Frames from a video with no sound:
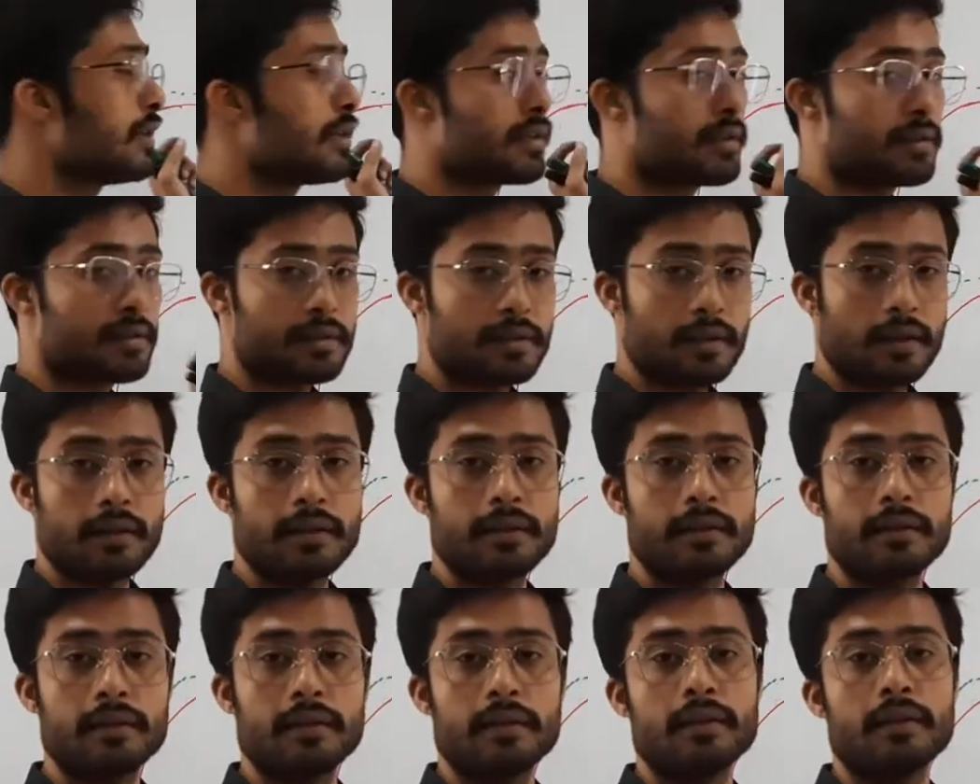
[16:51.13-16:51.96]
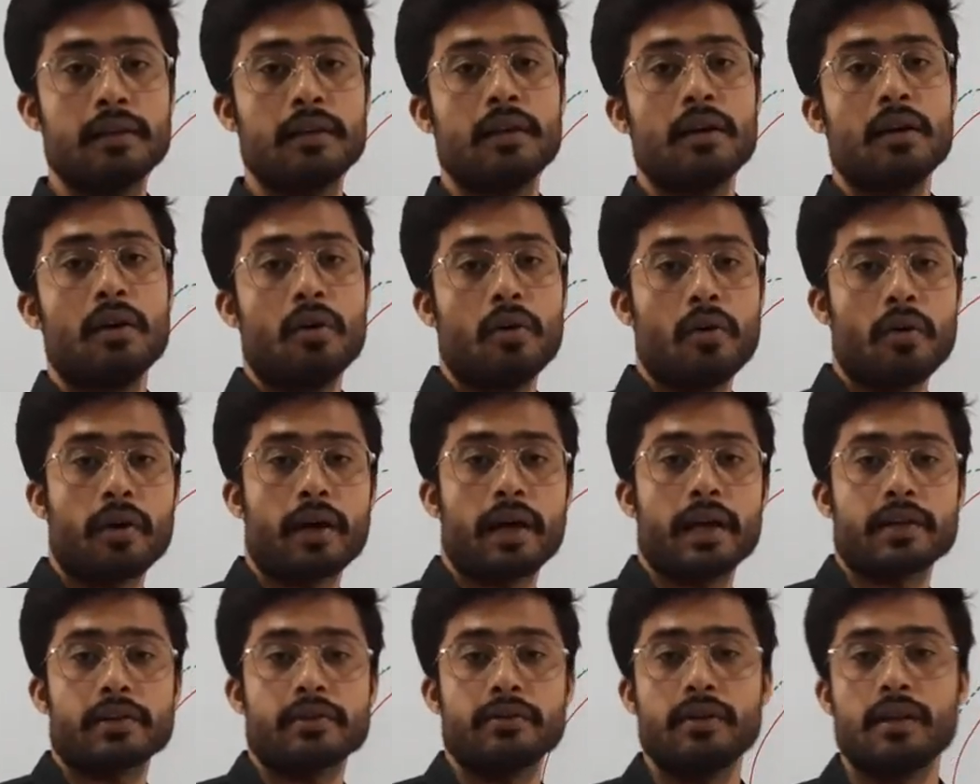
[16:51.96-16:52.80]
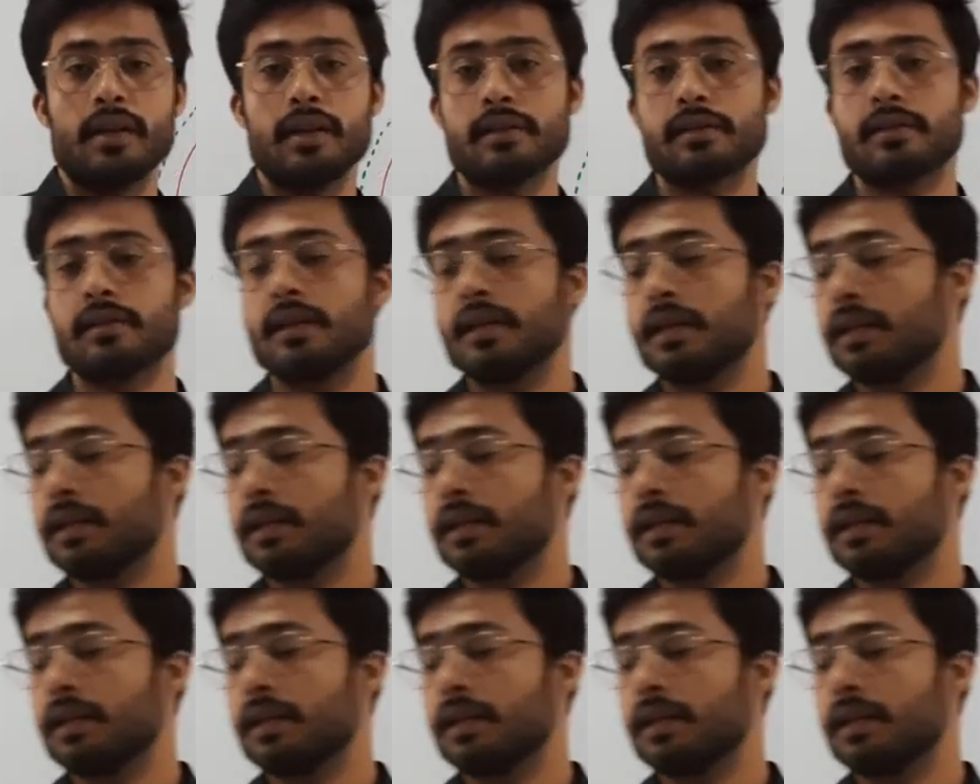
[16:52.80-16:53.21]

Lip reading: sun. Okay students,